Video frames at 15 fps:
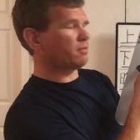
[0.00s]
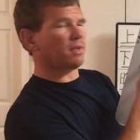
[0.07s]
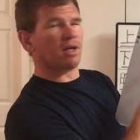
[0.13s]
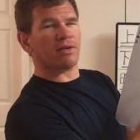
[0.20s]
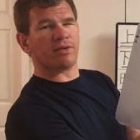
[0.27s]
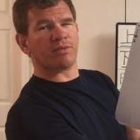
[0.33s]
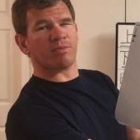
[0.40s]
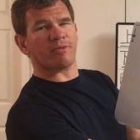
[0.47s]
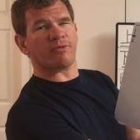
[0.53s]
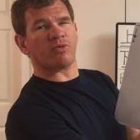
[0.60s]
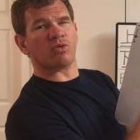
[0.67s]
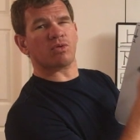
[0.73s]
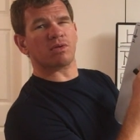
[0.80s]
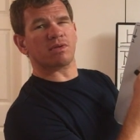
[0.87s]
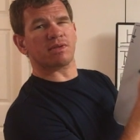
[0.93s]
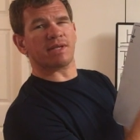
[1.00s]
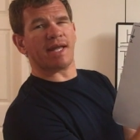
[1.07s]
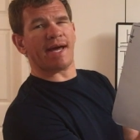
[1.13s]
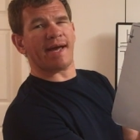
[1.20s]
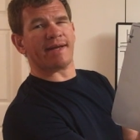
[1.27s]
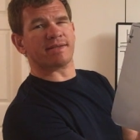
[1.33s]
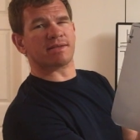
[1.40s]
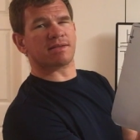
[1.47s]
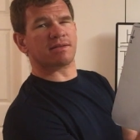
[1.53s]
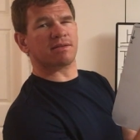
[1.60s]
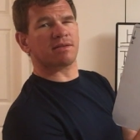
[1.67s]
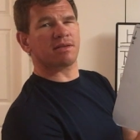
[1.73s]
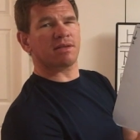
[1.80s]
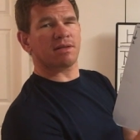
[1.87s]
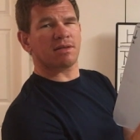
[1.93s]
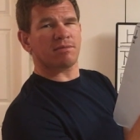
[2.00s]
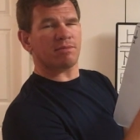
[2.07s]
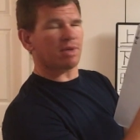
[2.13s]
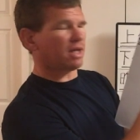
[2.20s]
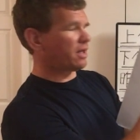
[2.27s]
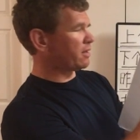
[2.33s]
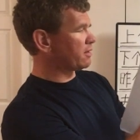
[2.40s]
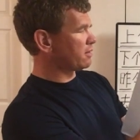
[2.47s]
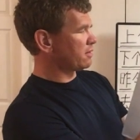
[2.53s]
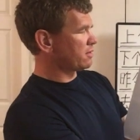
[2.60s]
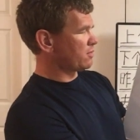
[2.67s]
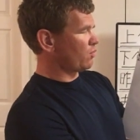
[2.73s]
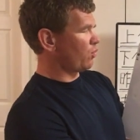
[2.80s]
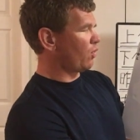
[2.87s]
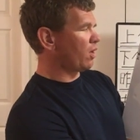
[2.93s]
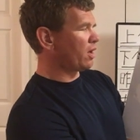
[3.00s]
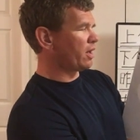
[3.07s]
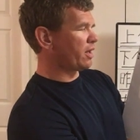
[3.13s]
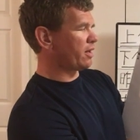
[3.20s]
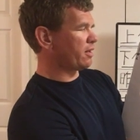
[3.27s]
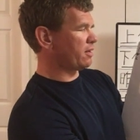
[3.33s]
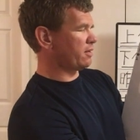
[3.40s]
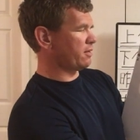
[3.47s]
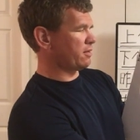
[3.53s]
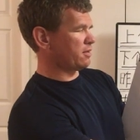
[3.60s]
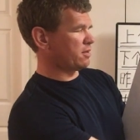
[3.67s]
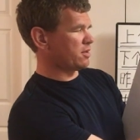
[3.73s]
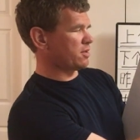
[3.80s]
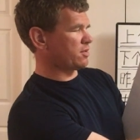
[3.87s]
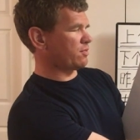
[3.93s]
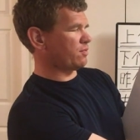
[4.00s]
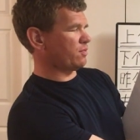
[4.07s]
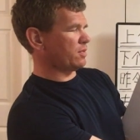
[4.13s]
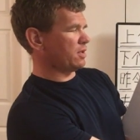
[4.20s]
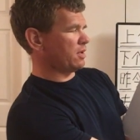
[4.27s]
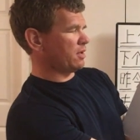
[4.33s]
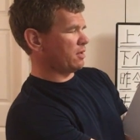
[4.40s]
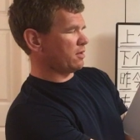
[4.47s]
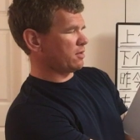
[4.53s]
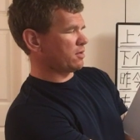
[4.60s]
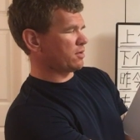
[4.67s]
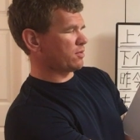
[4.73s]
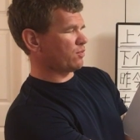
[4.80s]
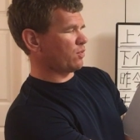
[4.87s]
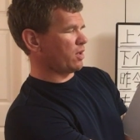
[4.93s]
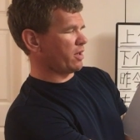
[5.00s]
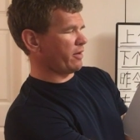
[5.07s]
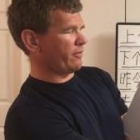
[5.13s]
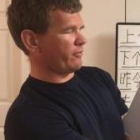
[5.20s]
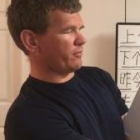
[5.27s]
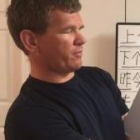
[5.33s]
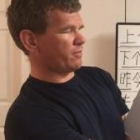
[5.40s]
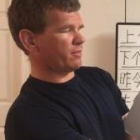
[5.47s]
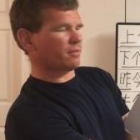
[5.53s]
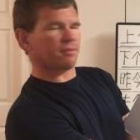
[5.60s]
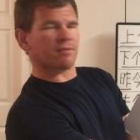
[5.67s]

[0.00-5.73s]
Month before last. But one, just just one of them,